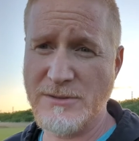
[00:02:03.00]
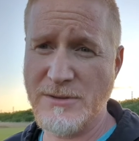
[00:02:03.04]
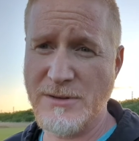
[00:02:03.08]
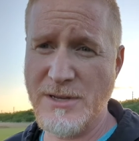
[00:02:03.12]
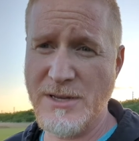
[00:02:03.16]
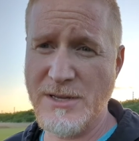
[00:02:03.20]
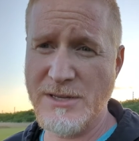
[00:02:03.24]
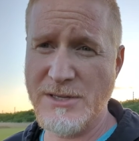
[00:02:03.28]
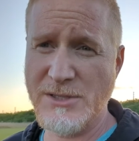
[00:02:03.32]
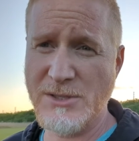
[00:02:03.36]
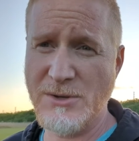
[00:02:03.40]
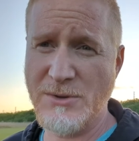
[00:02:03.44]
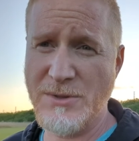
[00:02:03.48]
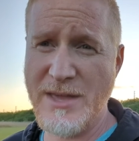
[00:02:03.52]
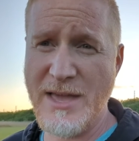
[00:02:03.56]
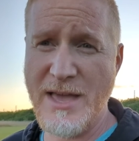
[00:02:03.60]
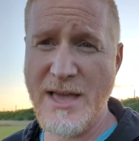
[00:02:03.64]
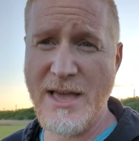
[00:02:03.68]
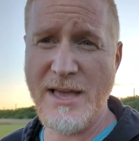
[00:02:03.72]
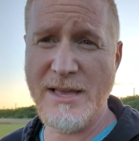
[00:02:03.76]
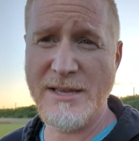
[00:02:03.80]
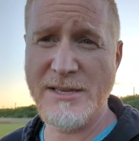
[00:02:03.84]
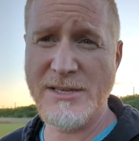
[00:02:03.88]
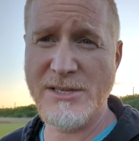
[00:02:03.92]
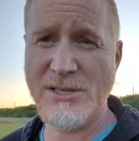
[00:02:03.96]
on us, so the
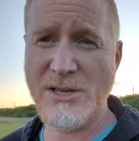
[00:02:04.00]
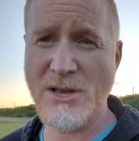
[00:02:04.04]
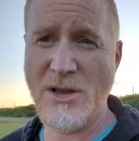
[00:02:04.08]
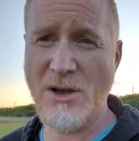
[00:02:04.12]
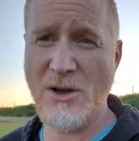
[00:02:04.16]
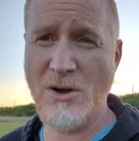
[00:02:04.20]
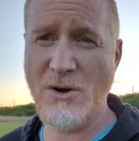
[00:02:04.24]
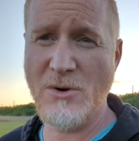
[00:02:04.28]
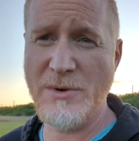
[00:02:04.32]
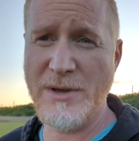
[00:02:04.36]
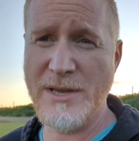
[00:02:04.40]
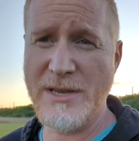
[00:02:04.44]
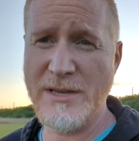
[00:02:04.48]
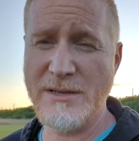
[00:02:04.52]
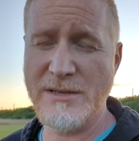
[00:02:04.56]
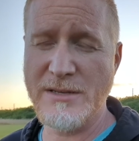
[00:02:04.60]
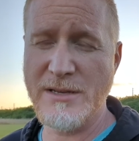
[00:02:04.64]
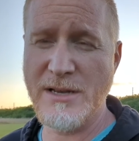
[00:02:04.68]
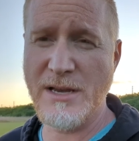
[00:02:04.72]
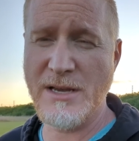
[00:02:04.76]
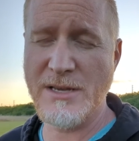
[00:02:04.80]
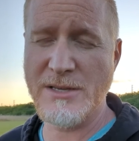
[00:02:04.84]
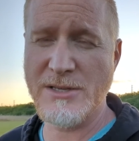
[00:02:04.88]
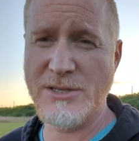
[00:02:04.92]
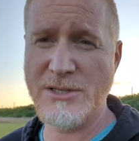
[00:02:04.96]
S-O-N
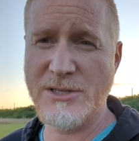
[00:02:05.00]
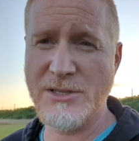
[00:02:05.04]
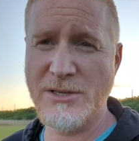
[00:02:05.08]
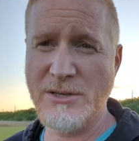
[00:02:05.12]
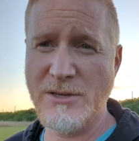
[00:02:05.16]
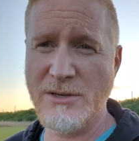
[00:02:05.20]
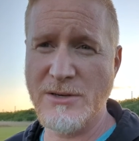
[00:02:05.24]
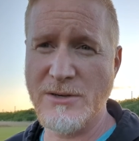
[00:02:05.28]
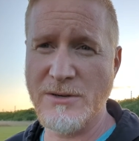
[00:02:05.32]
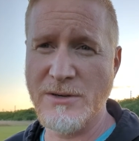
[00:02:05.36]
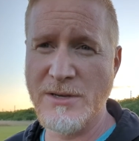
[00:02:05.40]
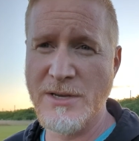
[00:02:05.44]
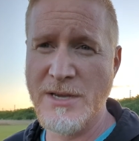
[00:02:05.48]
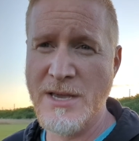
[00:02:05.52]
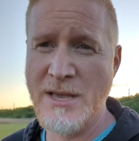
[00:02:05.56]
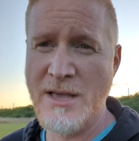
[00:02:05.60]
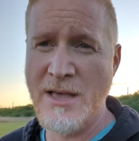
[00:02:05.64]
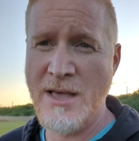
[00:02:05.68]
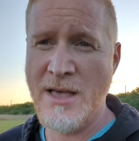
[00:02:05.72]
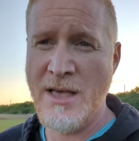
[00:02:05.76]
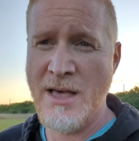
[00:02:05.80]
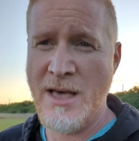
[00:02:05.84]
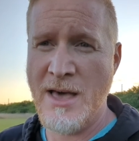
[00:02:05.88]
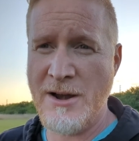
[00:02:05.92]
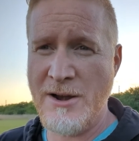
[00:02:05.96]
does too.
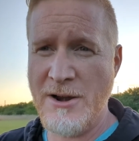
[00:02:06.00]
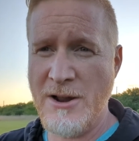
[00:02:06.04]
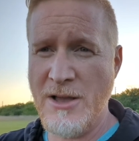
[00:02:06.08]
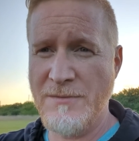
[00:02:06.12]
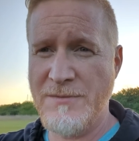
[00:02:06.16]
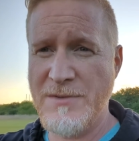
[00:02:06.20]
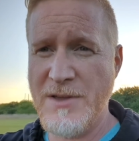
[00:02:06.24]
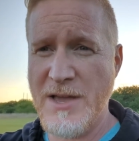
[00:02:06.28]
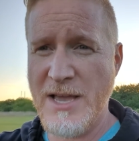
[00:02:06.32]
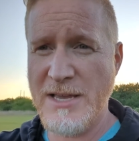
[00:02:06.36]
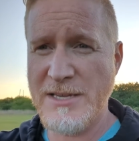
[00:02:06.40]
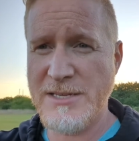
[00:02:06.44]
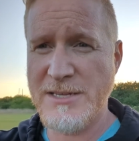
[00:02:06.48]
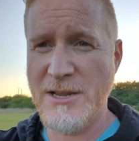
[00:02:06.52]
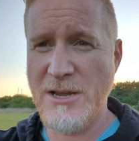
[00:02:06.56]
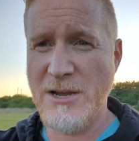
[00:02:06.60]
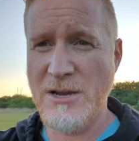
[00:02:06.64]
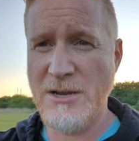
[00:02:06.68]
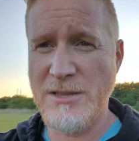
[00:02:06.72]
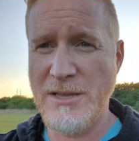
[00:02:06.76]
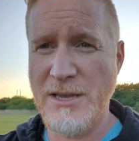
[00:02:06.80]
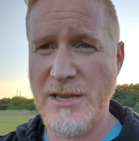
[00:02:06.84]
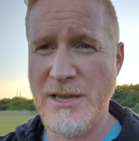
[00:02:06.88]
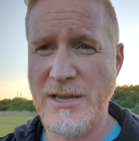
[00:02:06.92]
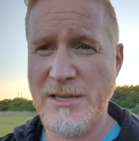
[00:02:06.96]
I don't know if you guys
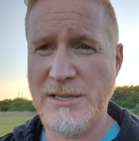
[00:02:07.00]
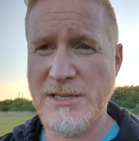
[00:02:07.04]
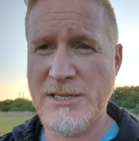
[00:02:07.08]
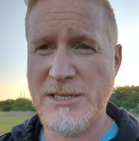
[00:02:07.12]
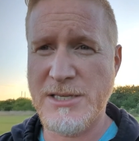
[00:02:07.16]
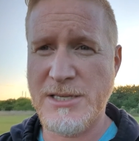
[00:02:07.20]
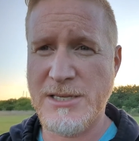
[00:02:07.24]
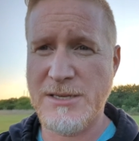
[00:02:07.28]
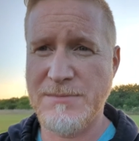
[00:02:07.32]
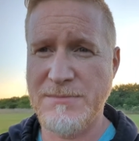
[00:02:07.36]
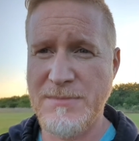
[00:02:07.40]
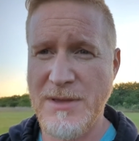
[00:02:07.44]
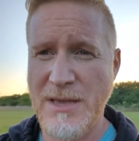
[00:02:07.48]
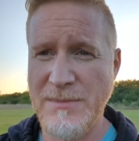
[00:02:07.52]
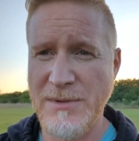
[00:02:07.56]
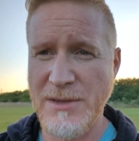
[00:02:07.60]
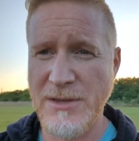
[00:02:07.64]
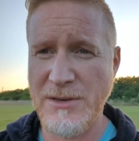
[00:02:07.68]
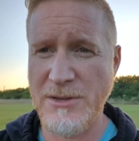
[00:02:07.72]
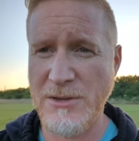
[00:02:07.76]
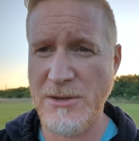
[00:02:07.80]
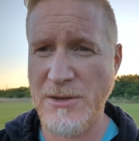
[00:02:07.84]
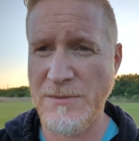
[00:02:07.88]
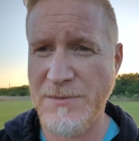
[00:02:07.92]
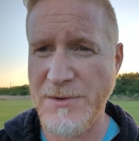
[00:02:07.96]
know this, maybe you
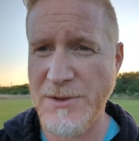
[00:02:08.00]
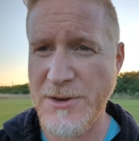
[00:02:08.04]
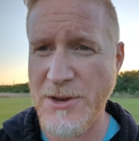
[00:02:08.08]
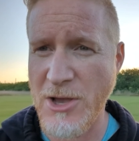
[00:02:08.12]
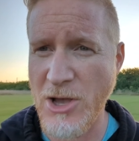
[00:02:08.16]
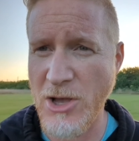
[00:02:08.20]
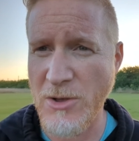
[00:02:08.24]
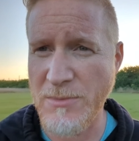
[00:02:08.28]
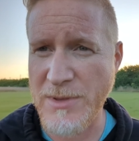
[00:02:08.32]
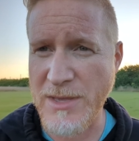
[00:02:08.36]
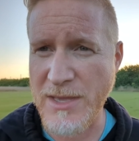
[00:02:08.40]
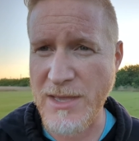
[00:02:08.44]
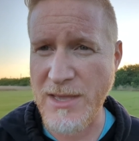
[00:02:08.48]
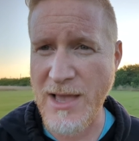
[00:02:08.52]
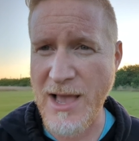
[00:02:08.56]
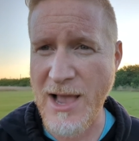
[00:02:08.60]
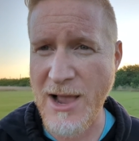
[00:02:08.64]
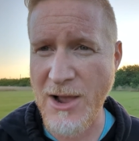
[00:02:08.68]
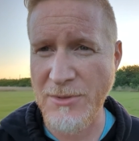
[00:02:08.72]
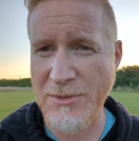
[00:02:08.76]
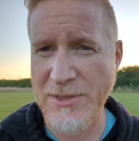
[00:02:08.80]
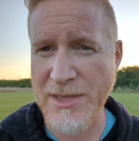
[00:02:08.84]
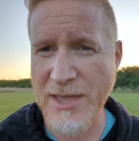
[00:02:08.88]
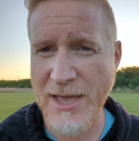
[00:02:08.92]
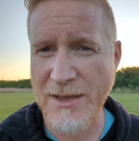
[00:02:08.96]
do if you know me. I
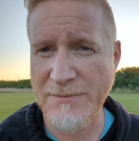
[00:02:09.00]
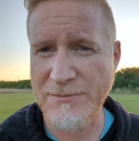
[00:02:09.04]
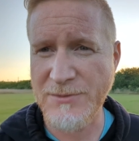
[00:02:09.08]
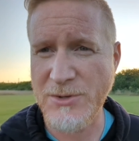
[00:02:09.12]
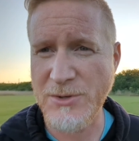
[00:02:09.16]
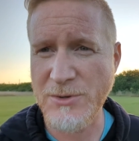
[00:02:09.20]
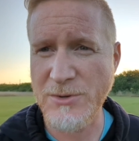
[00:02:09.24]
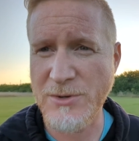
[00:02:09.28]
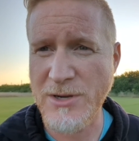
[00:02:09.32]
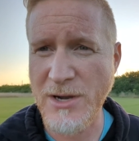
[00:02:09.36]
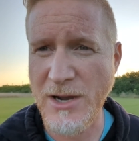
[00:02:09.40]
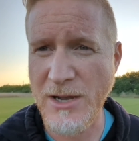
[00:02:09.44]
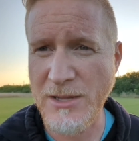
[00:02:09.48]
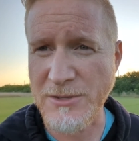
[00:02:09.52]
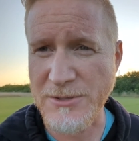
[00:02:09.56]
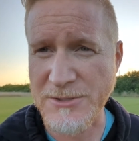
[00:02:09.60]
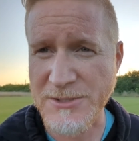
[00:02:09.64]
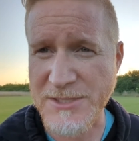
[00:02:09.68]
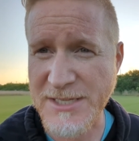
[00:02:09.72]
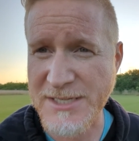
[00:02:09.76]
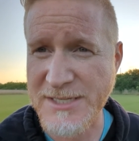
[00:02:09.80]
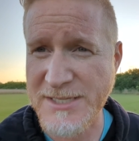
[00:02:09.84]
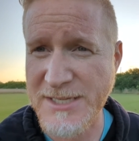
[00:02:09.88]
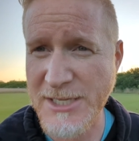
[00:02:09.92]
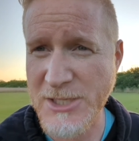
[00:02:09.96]
only have two colors.
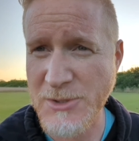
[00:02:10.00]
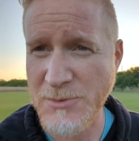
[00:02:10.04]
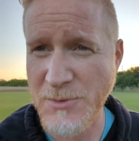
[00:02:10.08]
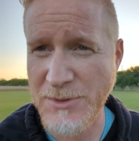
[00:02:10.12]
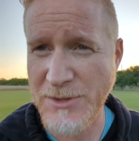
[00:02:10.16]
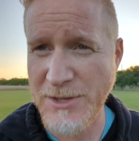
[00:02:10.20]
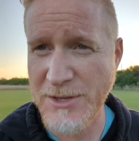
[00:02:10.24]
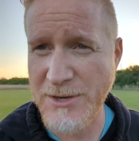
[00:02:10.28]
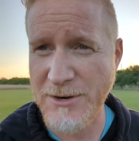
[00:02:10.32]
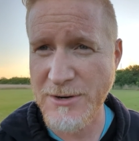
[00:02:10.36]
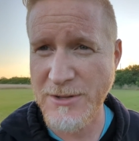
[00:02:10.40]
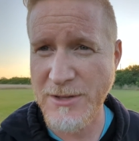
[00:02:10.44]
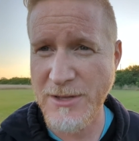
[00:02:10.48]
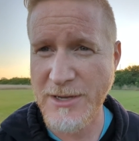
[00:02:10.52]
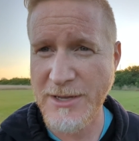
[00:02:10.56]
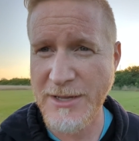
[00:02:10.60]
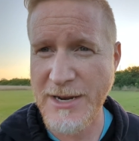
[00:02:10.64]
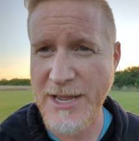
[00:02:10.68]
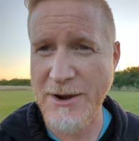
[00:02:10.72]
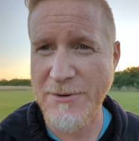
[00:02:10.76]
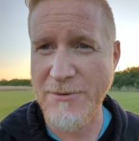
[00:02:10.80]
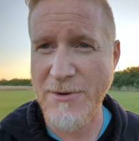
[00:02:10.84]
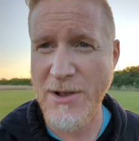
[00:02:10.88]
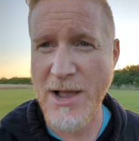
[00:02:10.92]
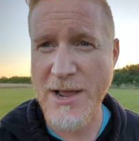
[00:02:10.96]
It's this one that you're looking
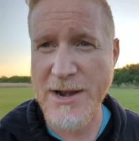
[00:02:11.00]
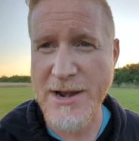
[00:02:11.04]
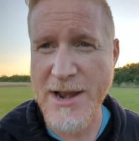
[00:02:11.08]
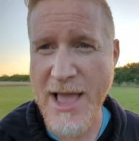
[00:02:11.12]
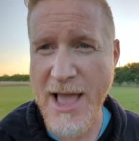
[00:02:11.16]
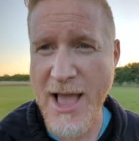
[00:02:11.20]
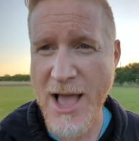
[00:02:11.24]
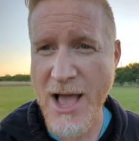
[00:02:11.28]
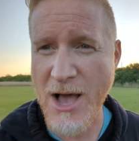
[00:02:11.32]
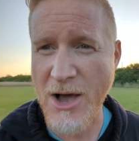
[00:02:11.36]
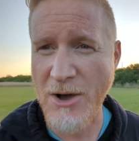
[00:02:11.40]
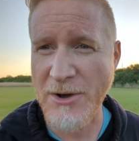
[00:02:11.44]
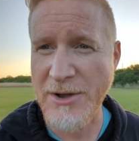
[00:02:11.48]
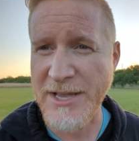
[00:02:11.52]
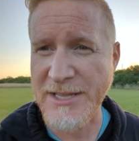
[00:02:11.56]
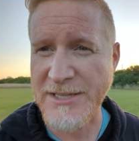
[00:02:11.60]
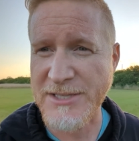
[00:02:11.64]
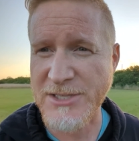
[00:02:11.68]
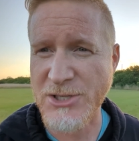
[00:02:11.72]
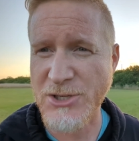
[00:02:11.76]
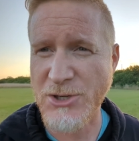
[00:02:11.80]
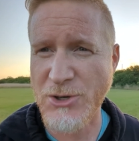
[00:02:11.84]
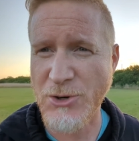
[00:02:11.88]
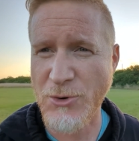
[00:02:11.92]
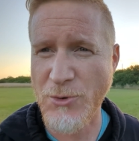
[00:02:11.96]
at right now.
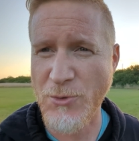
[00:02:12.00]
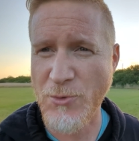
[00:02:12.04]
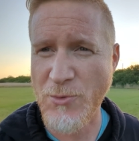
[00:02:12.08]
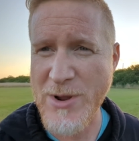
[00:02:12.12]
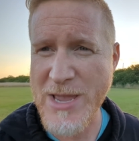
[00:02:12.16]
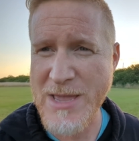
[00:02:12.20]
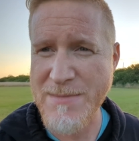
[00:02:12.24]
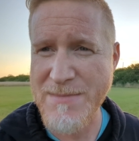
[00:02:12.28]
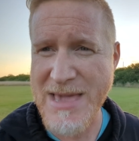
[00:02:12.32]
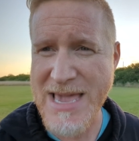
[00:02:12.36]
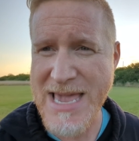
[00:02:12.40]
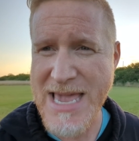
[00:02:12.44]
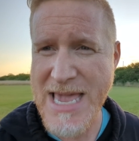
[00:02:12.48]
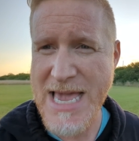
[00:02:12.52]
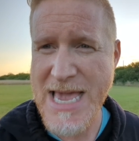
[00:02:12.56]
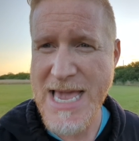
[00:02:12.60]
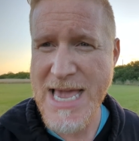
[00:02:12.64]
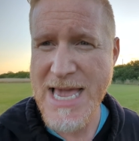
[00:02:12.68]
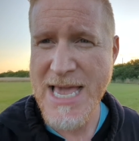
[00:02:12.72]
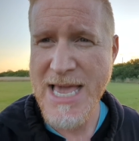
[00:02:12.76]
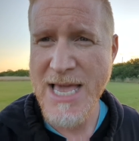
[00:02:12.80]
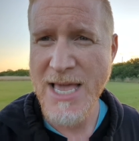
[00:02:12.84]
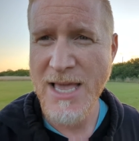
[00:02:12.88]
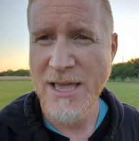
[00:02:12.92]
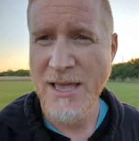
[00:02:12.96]
It's creamy,
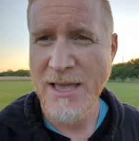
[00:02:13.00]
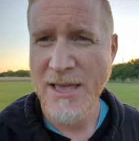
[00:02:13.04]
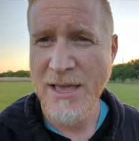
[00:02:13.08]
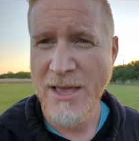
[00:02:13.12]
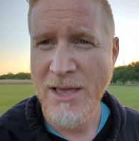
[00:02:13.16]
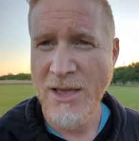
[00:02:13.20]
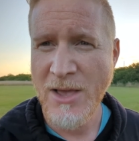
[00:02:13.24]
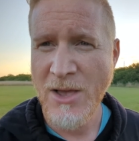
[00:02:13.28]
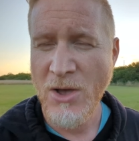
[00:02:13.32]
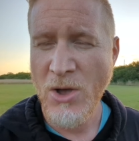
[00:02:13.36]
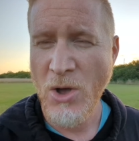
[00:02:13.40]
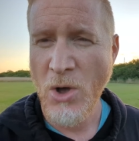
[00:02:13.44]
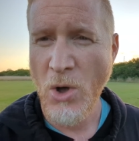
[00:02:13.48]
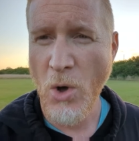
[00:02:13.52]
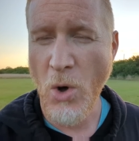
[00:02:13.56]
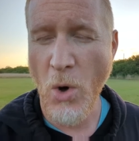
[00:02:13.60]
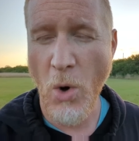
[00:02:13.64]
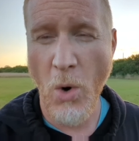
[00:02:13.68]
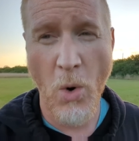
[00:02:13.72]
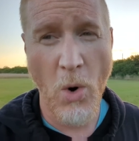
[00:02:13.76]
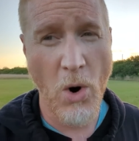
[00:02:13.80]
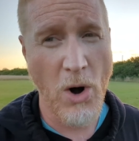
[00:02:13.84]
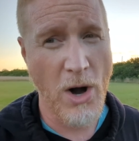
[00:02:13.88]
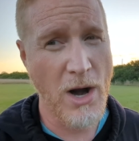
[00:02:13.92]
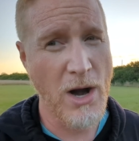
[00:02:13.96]

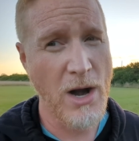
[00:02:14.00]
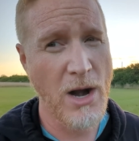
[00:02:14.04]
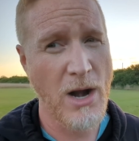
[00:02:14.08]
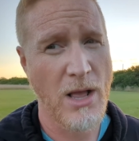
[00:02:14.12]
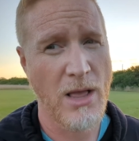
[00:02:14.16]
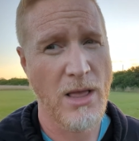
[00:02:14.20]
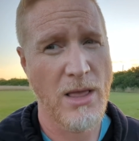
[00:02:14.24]
or